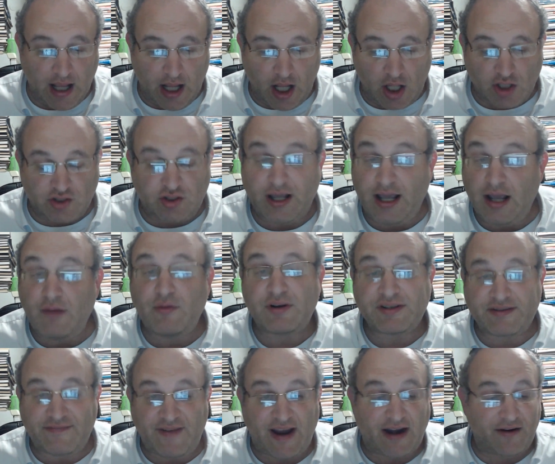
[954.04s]
so he
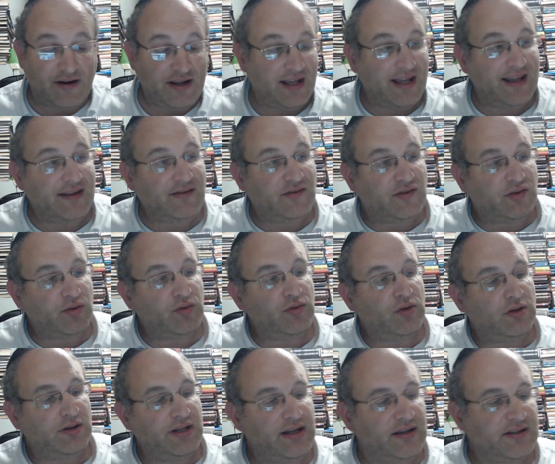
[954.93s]
was very into
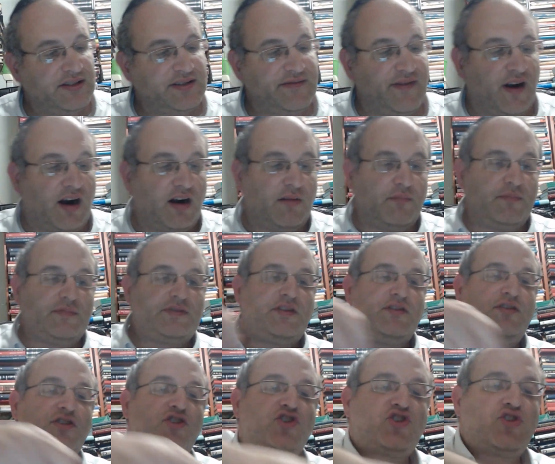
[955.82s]
Likut Sefer. So
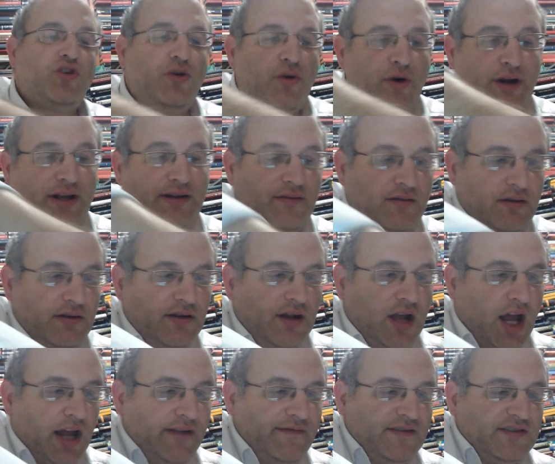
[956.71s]
Yeshurin, the
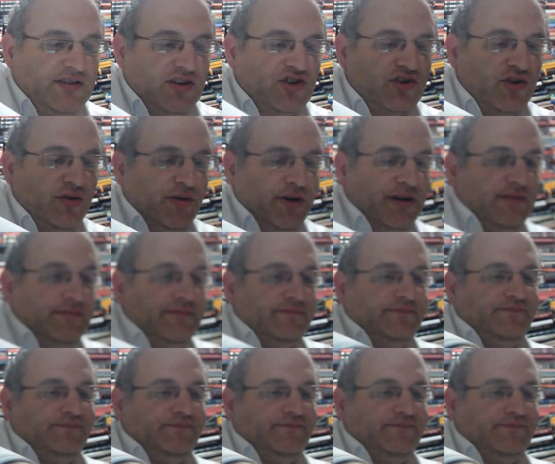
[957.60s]
Kaivetz Yeshurin,